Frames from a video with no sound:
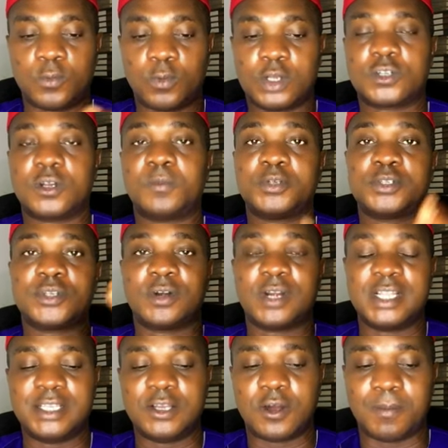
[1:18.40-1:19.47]
WhatsApp is
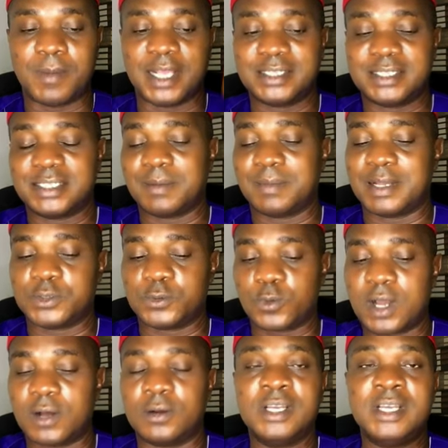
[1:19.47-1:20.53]
already on my system as
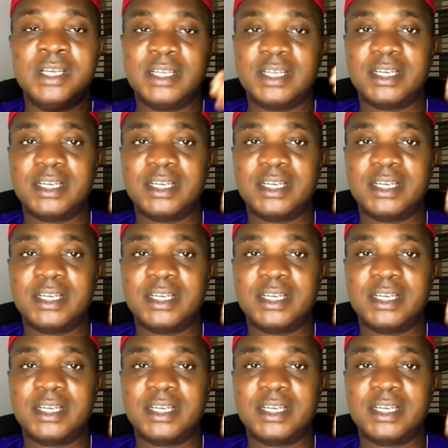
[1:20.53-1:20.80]
well.